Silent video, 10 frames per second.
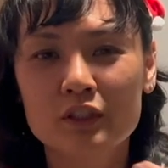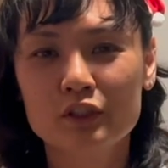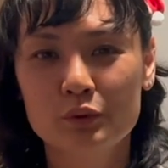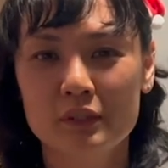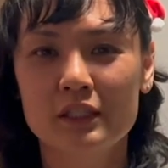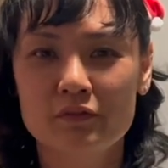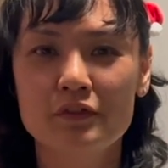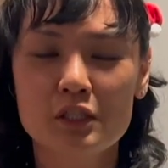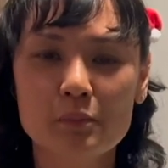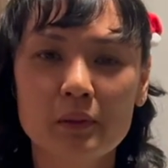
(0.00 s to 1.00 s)
want to do it in the
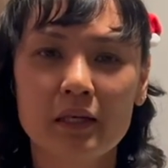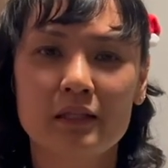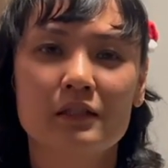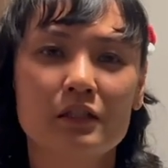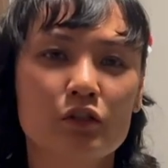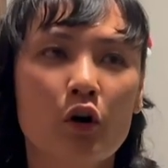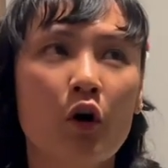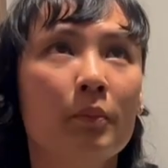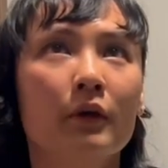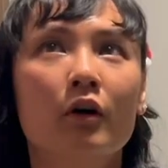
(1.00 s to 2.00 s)
first place. It's
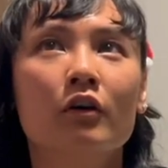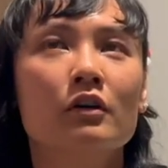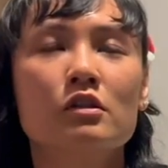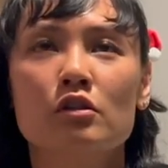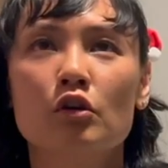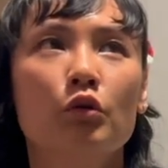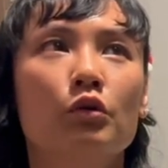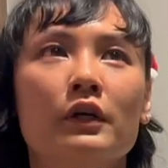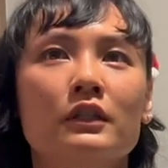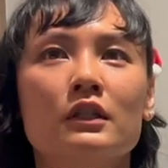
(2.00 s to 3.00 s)
all because the
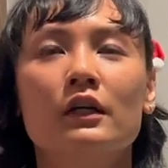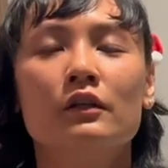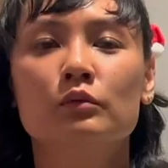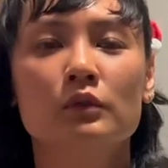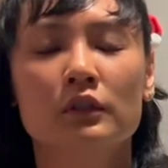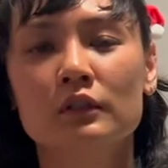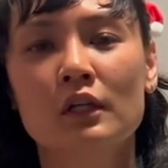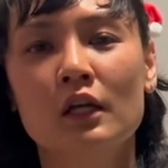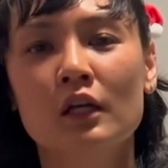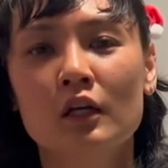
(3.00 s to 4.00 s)
whole entire world
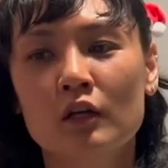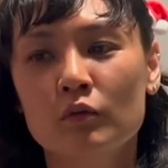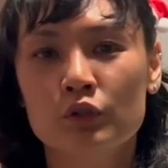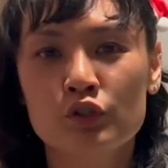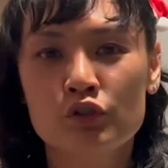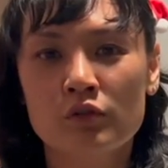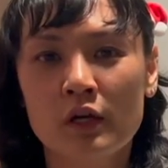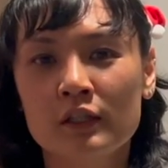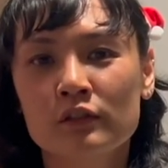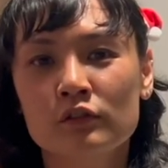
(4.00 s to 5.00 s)
was
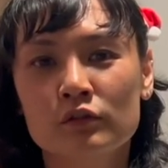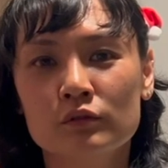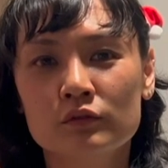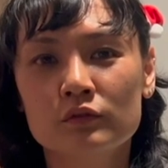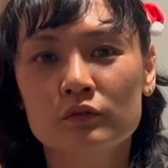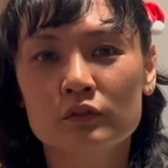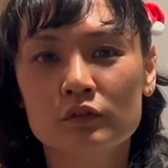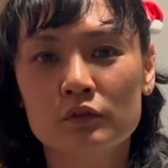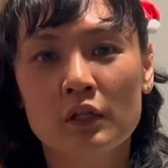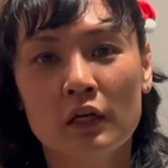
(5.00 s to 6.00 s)
trying
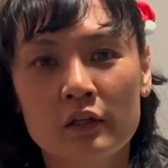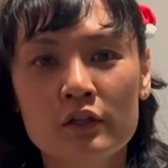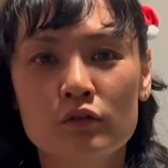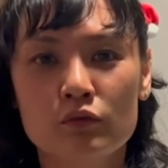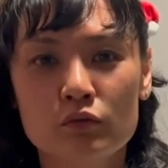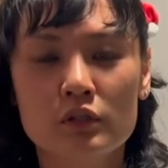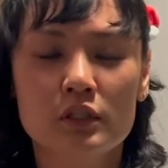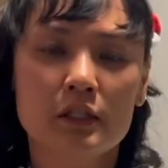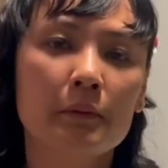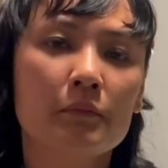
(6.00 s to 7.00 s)
to tell us to do the
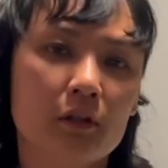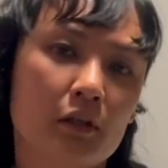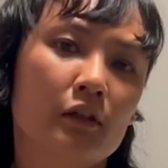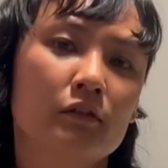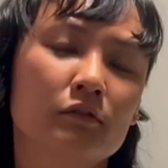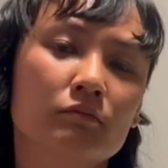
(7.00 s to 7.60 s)
same thing.